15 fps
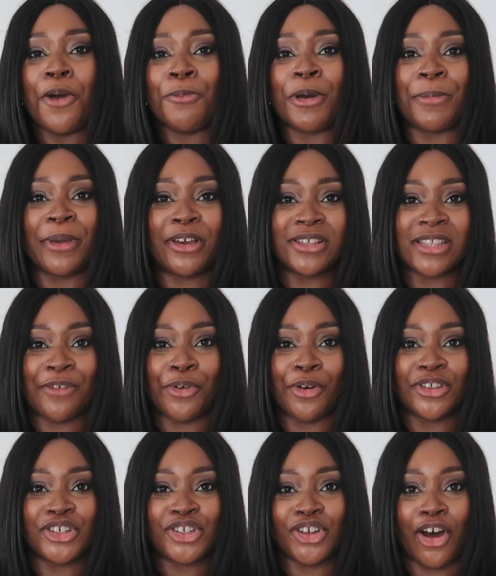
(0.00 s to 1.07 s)
But because I've
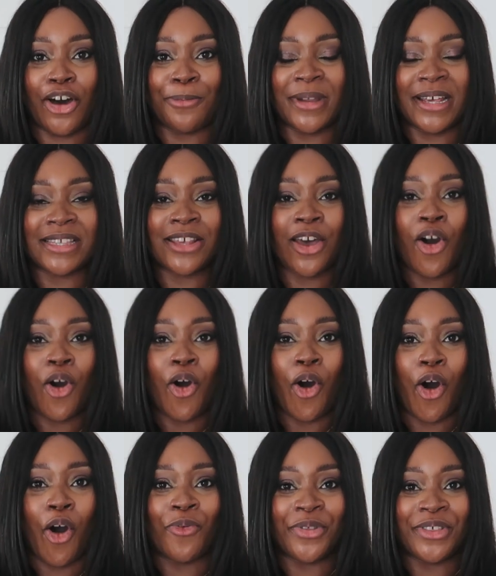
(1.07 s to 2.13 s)
got the sharpness
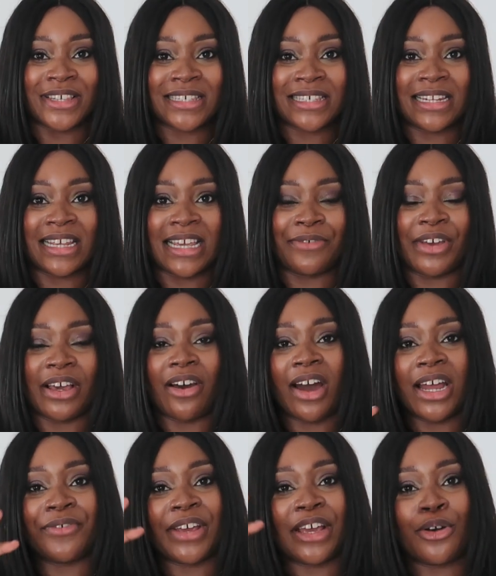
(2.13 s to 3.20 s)
of the sleeve, it
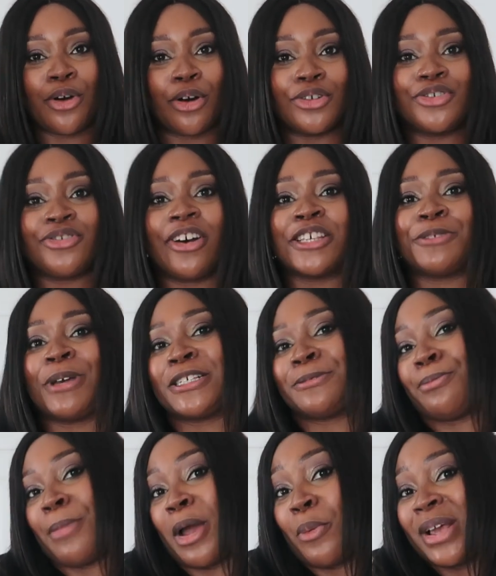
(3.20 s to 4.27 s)
kind of, in contrast,
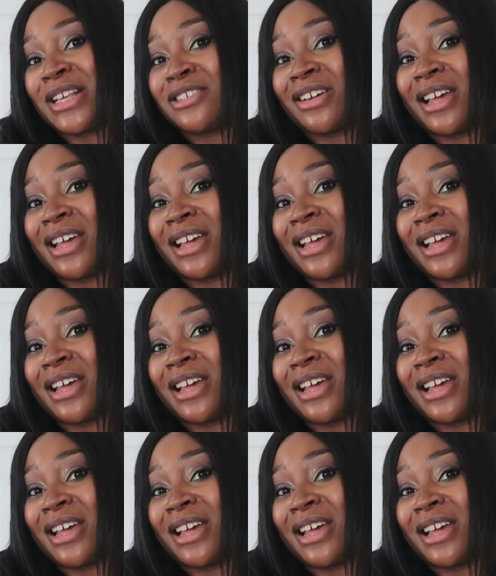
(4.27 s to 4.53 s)
makes my waist